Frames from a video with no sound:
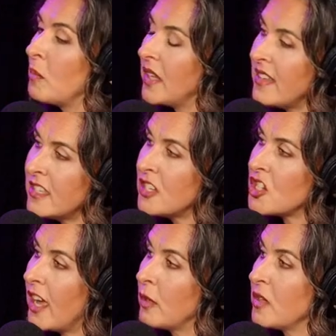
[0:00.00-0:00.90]
placing
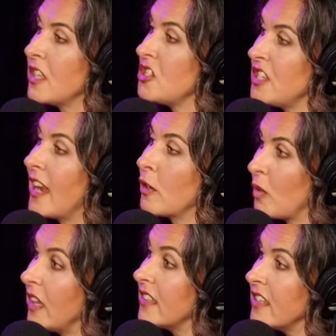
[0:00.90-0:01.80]
child with a genetic
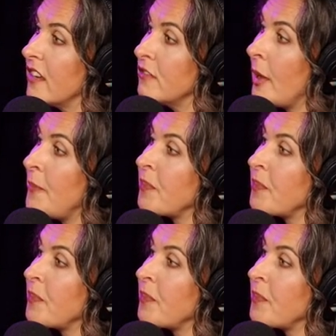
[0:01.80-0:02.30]
relative